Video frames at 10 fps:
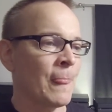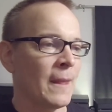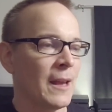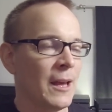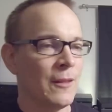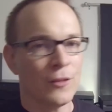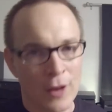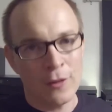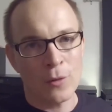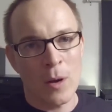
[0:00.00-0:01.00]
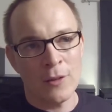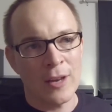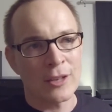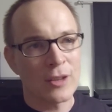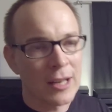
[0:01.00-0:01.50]
the Stunt Squad's
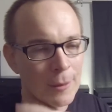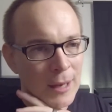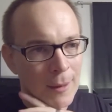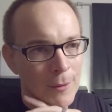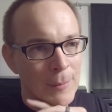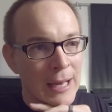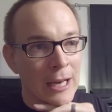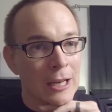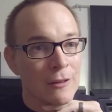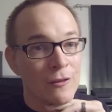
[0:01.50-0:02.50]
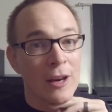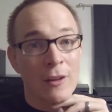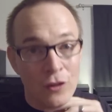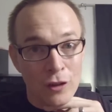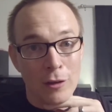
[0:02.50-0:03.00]
actually gonna be coming back
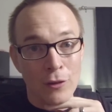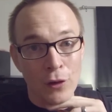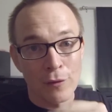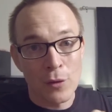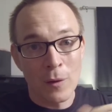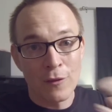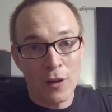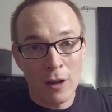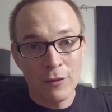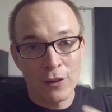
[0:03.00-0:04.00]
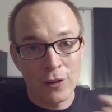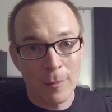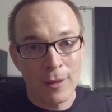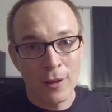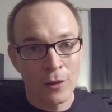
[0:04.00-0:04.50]
very soon. So if you're involved in
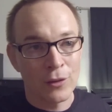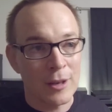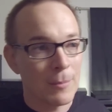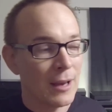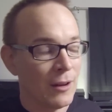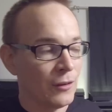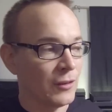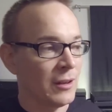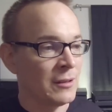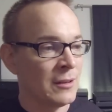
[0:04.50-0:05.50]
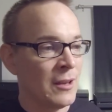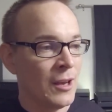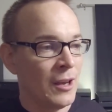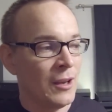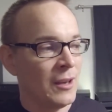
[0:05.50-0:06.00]
some of those emails
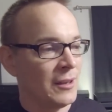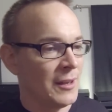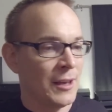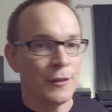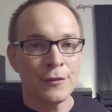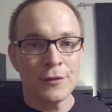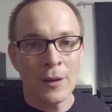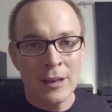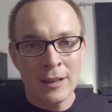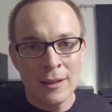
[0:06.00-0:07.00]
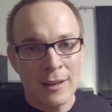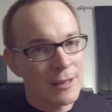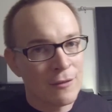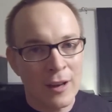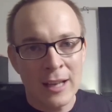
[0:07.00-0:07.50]
and friend
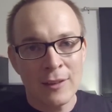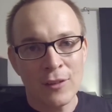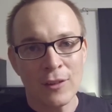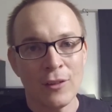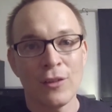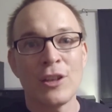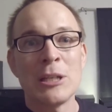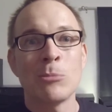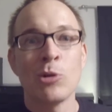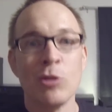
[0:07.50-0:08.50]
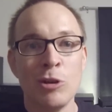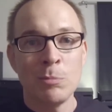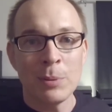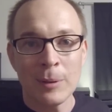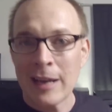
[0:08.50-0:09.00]
invites and Steam
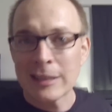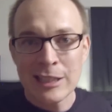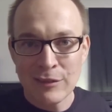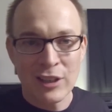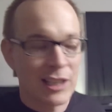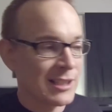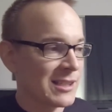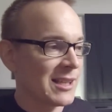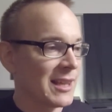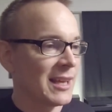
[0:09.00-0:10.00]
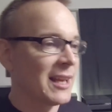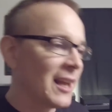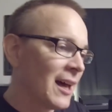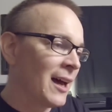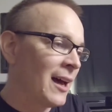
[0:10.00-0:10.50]
group activities,
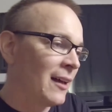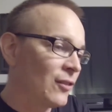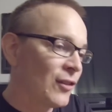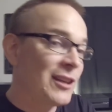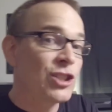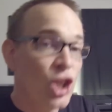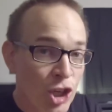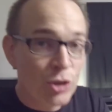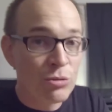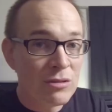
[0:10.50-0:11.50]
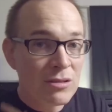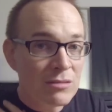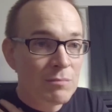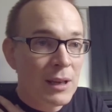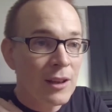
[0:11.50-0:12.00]
then stay tuned
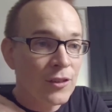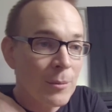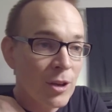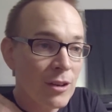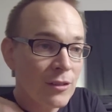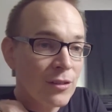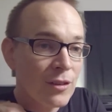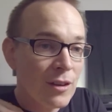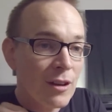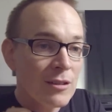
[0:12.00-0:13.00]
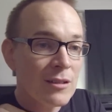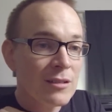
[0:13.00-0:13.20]
because I'm gonna start